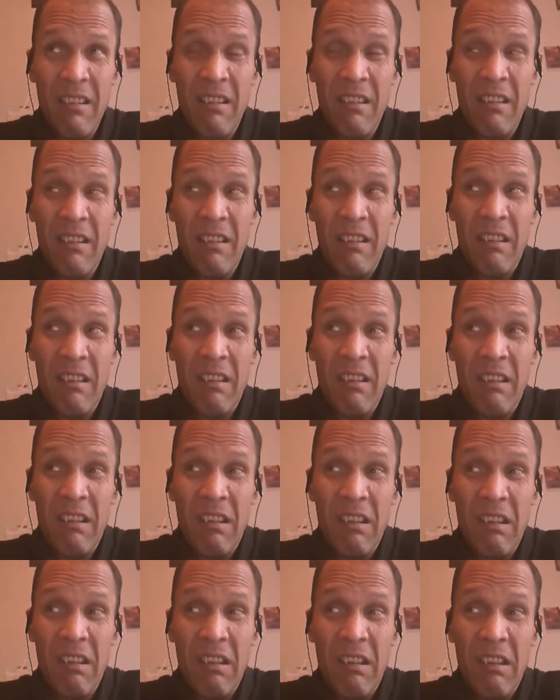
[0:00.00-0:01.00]

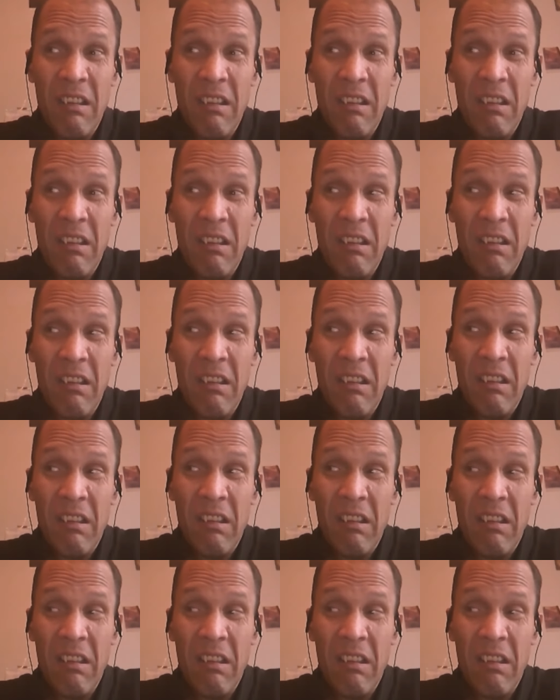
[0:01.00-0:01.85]
Nobody speaks.